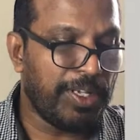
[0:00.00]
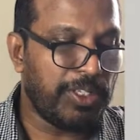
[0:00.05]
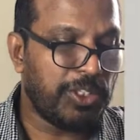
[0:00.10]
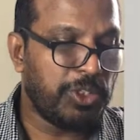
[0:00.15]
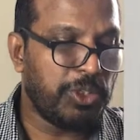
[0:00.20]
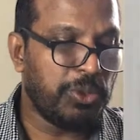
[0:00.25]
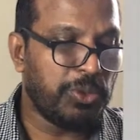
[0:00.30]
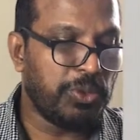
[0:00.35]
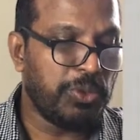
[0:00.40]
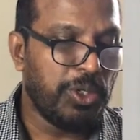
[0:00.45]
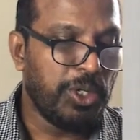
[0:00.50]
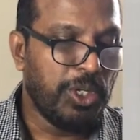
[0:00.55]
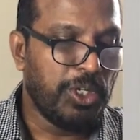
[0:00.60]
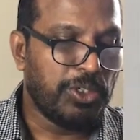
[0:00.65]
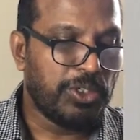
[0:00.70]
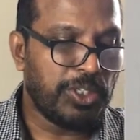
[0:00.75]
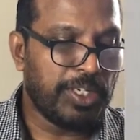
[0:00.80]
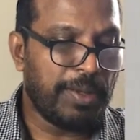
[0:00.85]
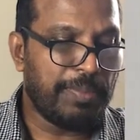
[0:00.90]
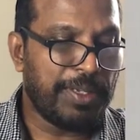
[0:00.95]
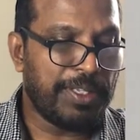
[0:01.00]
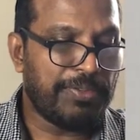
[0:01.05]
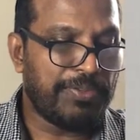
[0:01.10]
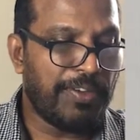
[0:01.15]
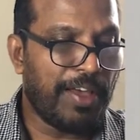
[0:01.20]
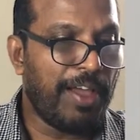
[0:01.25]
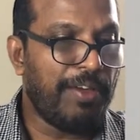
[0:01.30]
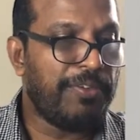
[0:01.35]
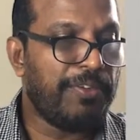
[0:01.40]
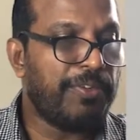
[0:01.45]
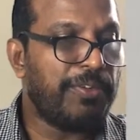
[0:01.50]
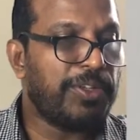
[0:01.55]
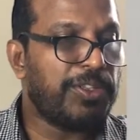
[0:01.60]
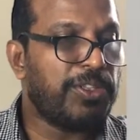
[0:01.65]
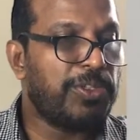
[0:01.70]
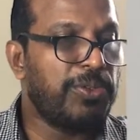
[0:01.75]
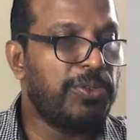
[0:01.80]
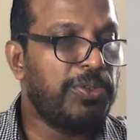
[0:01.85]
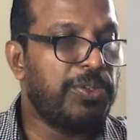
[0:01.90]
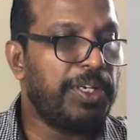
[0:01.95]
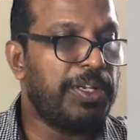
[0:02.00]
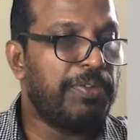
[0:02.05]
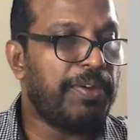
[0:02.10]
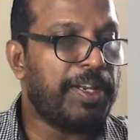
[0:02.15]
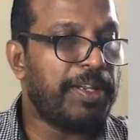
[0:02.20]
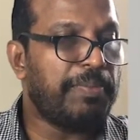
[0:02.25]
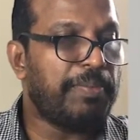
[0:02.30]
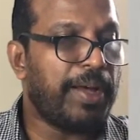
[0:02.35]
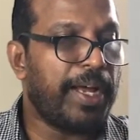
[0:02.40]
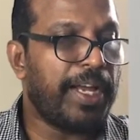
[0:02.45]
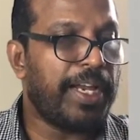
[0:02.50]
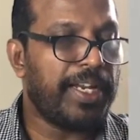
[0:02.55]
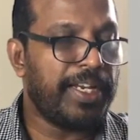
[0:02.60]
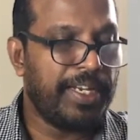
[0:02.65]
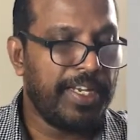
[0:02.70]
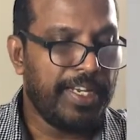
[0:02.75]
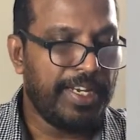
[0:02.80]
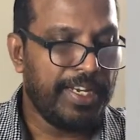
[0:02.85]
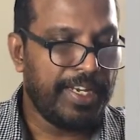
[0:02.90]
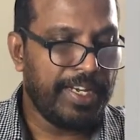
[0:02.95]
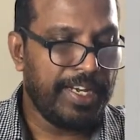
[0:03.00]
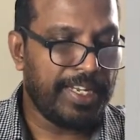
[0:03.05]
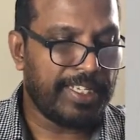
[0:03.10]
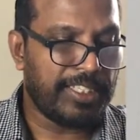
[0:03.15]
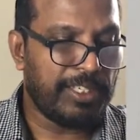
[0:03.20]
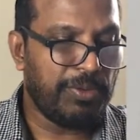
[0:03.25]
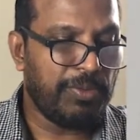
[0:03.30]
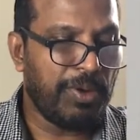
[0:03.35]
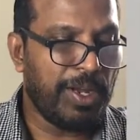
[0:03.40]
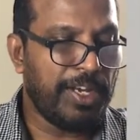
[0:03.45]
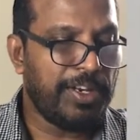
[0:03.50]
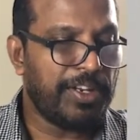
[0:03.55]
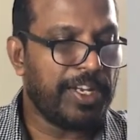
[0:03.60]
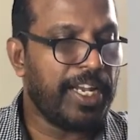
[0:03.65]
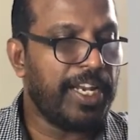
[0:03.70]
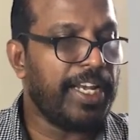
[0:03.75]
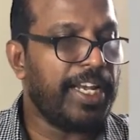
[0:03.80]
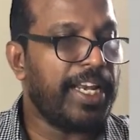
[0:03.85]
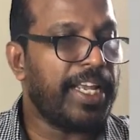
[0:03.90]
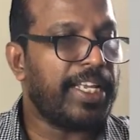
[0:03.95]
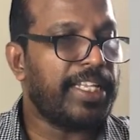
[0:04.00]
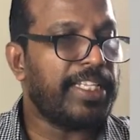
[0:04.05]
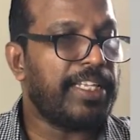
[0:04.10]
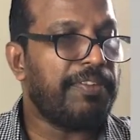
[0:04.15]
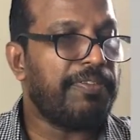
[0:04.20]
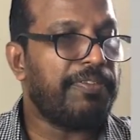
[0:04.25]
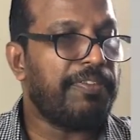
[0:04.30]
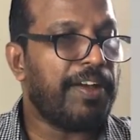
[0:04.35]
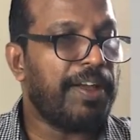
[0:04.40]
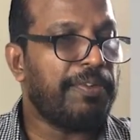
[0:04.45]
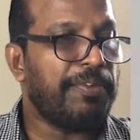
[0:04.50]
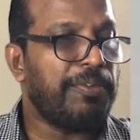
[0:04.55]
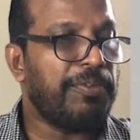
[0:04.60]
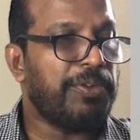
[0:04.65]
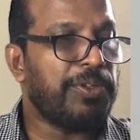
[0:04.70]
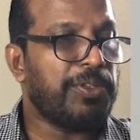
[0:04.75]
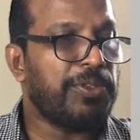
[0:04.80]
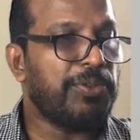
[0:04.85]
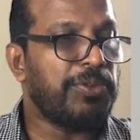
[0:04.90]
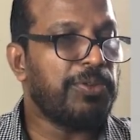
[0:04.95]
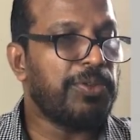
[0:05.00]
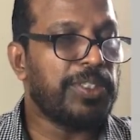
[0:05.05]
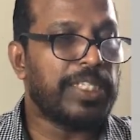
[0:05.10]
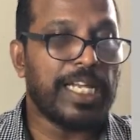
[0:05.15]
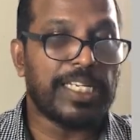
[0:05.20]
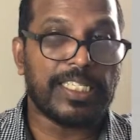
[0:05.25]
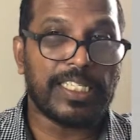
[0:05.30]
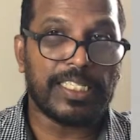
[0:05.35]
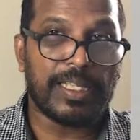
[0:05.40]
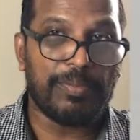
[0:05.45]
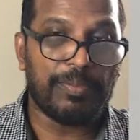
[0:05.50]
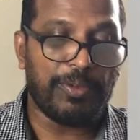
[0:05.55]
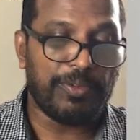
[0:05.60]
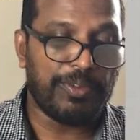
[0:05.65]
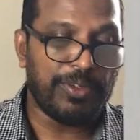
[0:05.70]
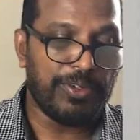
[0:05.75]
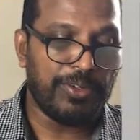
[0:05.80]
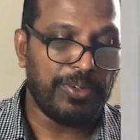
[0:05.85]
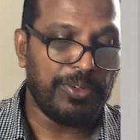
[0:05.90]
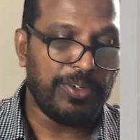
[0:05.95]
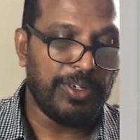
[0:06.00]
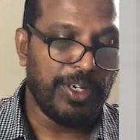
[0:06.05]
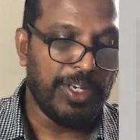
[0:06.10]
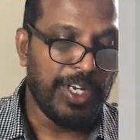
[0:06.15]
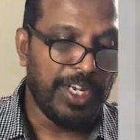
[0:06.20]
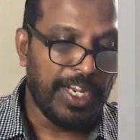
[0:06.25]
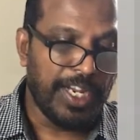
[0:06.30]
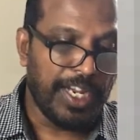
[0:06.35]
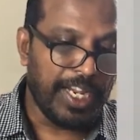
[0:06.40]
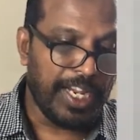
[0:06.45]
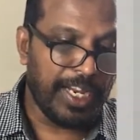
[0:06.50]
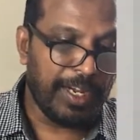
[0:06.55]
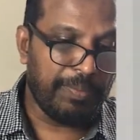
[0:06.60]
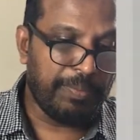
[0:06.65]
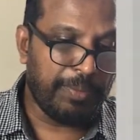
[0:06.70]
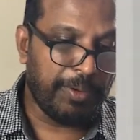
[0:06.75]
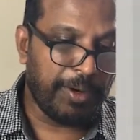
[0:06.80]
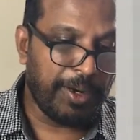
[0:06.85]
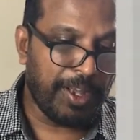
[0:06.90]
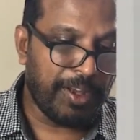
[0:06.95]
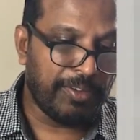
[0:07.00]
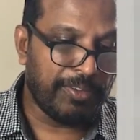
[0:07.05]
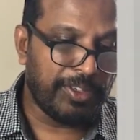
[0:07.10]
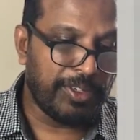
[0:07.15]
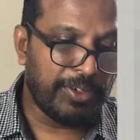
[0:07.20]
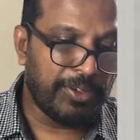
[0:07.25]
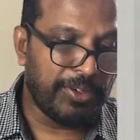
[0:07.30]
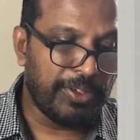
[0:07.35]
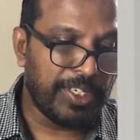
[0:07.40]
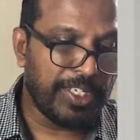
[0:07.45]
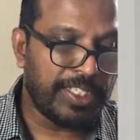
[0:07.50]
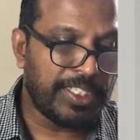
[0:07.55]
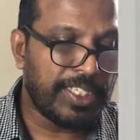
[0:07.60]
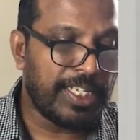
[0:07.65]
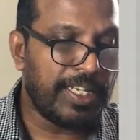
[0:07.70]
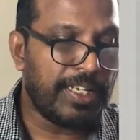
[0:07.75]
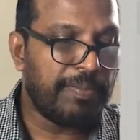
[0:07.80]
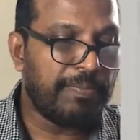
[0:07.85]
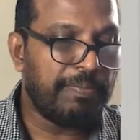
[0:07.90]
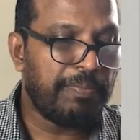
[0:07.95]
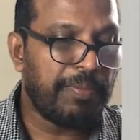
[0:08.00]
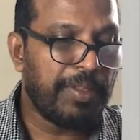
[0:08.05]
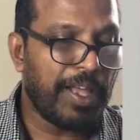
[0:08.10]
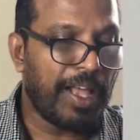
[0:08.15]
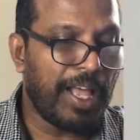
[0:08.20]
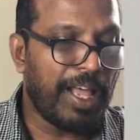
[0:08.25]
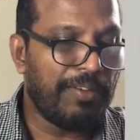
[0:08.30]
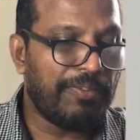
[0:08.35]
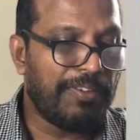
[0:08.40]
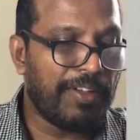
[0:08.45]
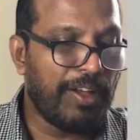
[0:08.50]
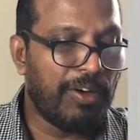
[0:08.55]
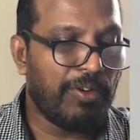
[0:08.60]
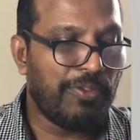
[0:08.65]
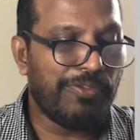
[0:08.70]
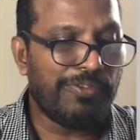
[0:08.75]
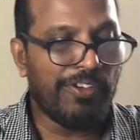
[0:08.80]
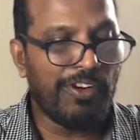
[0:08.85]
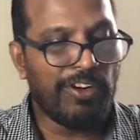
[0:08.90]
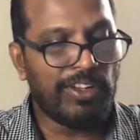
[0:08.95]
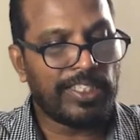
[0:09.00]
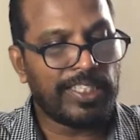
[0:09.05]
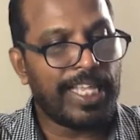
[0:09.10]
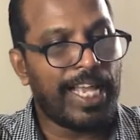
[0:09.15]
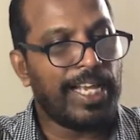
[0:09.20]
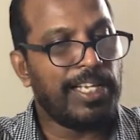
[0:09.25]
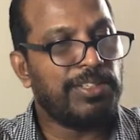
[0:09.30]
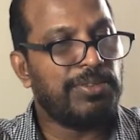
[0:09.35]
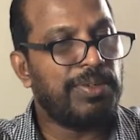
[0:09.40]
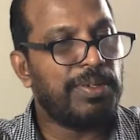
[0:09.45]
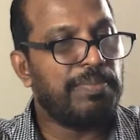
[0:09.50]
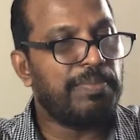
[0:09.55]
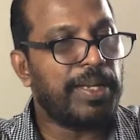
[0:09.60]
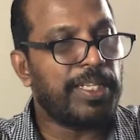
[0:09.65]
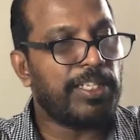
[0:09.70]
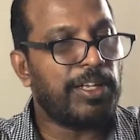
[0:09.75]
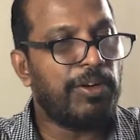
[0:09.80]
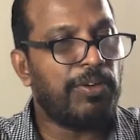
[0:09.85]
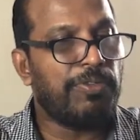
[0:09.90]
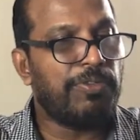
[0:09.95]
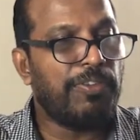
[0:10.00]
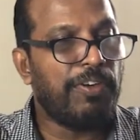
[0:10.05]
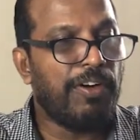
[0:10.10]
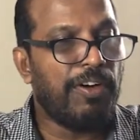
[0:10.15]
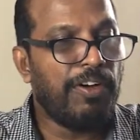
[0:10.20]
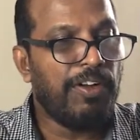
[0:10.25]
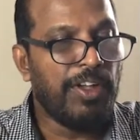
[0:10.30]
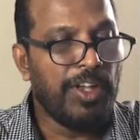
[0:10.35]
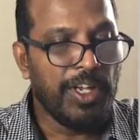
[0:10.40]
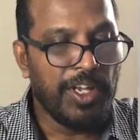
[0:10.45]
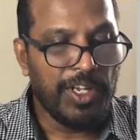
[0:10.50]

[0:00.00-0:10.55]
2. So that means 5 over 2 divided by negative 1, you get negative 5 over 2. That's the sum of the root. And product of the root is alpha of 4 times with beta of 4,